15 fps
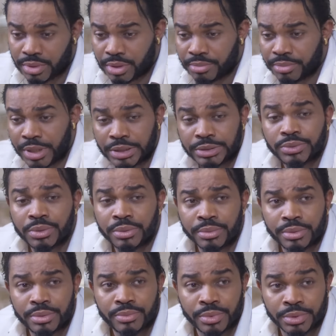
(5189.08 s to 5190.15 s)
That's
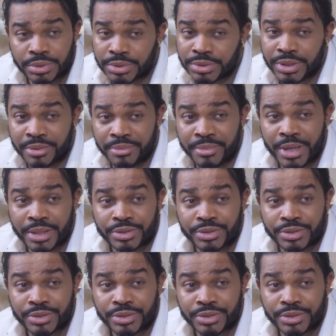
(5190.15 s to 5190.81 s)
what I'm